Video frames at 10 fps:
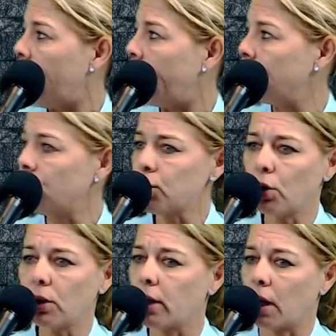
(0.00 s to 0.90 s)
And you're
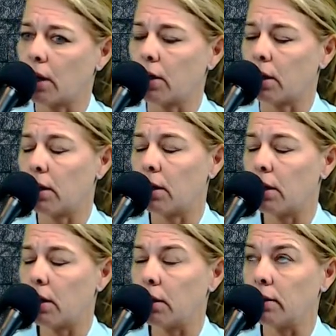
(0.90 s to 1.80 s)
certainly not going to
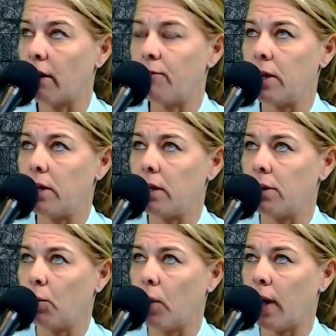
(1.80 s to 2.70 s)
love me
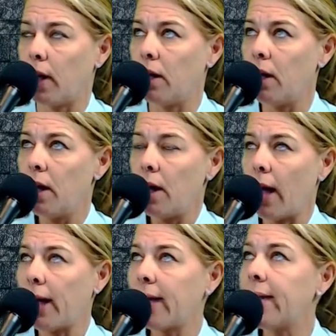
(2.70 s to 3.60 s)
the way
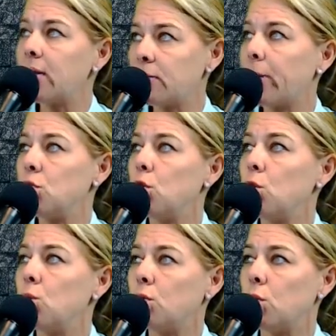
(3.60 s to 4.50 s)
I can't expect
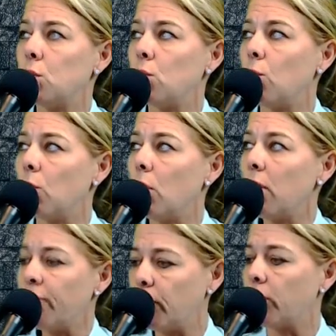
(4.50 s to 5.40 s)
you to
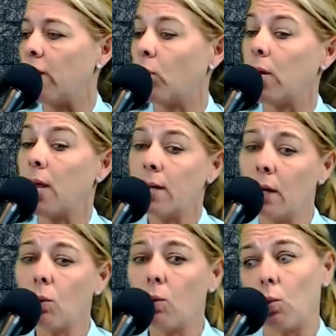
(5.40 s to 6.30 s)
fill that void.
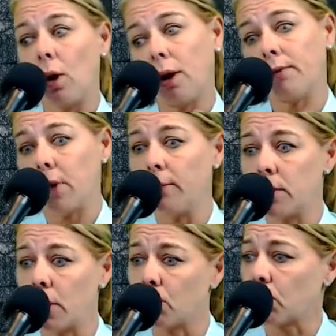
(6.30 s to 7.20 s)
Now, what I've come
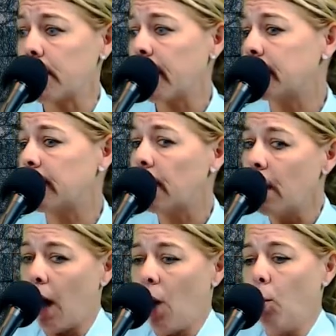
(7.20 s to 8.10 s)
to understand is that
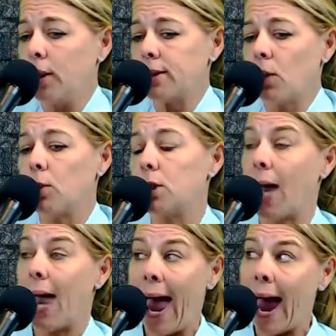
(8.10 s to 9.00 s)
I want someone to
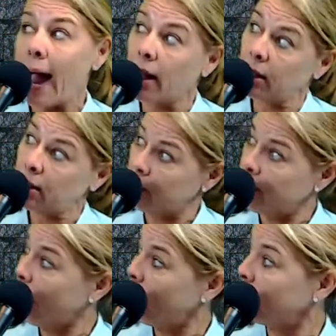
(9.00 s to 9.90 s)
add to
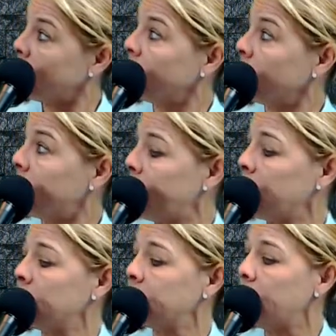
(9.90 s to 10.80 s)
my level of
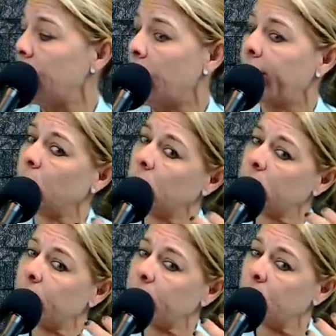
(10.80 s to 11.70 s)
happiness. I don't
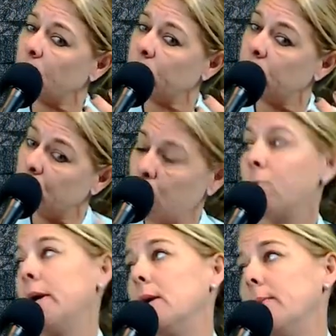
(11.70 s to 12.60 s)
expect anyone to
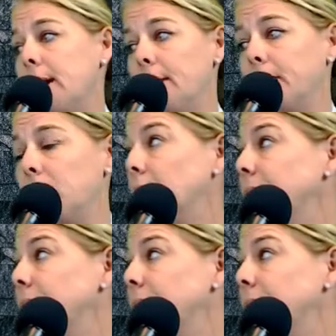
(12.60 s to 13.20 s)
make me happy.